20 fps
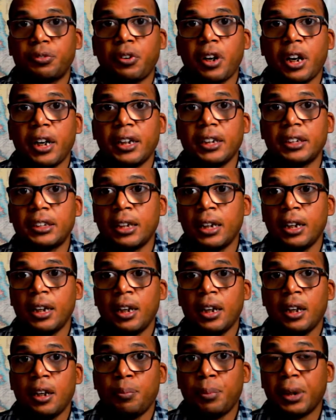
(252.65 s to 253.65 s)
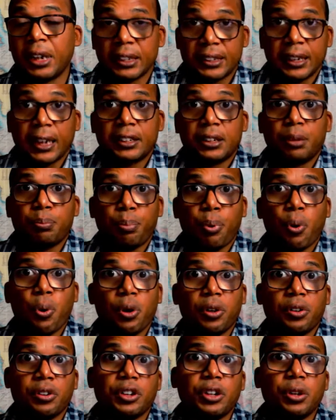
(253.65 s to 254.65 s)
phrase because that's
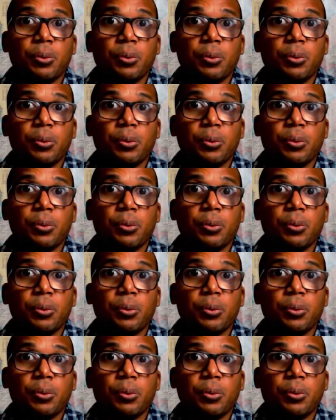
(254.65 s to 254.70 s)
important.